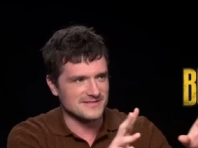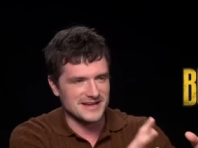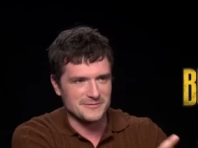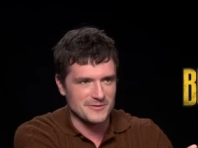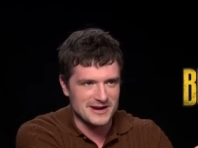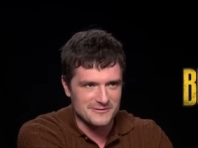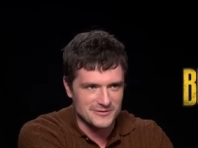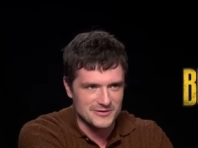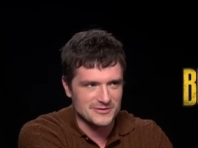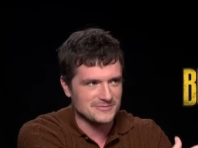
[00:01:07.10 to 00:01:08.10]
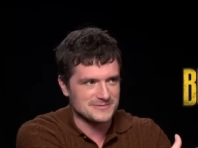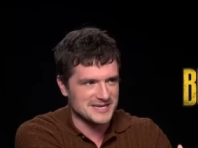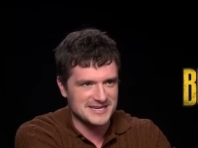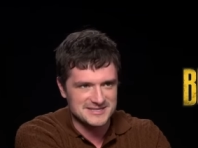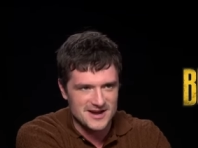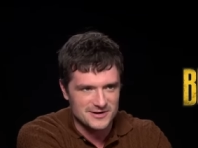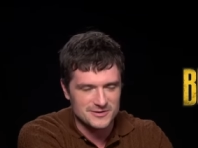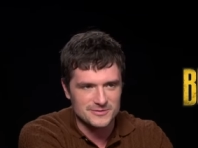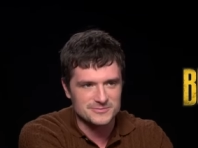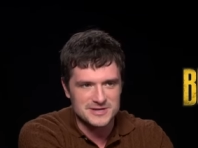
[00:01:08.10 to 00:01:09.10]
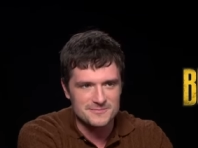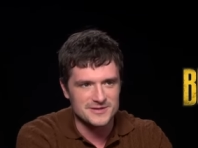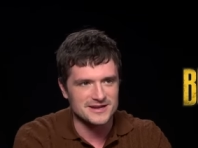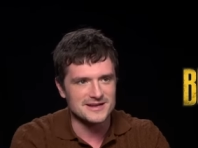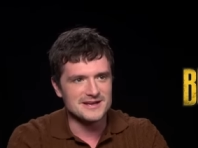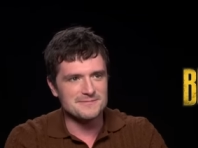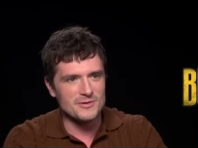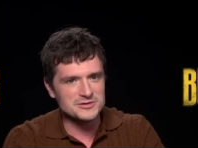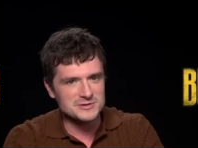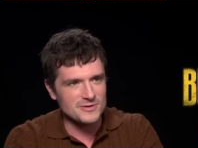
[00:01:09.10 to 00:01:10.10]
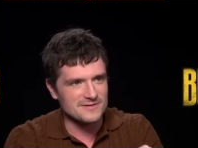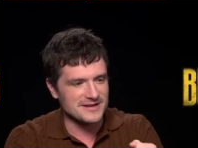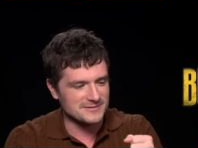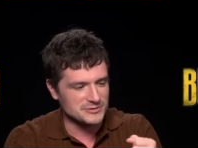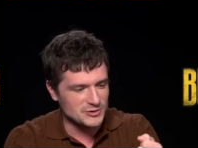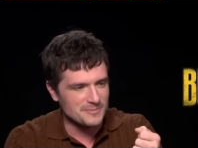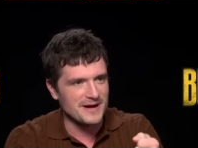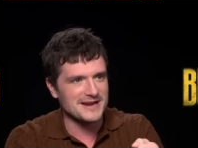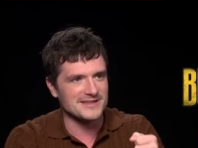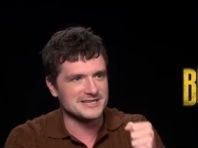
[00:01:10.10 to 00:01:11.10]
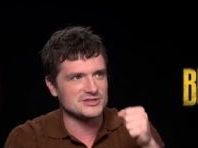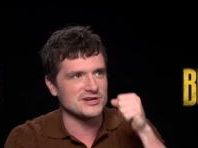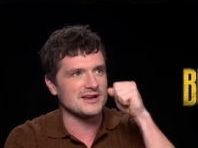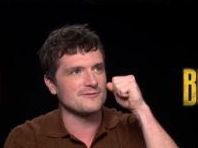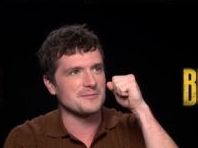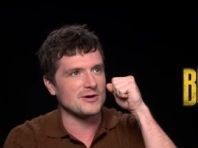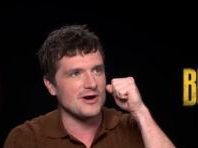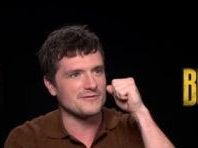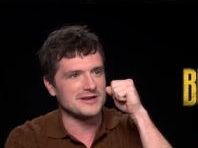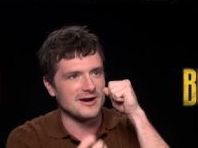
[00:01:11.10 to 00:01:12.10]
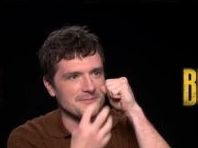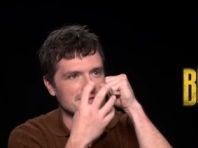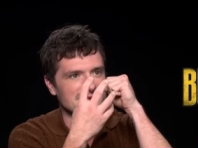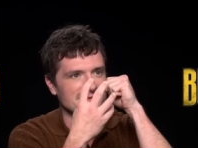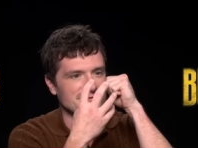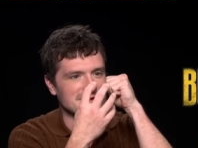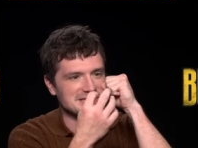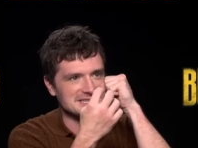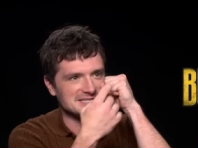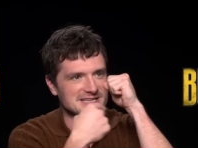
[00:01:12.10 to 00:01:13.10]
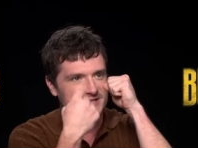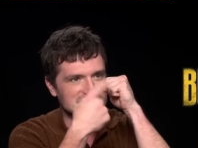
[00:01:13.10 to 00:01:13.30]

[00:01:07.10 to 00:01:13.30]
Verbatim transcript: like whatever, TikTok or something, posted one of like Joe Biden like drinking from a coffee cup and then it freezes and it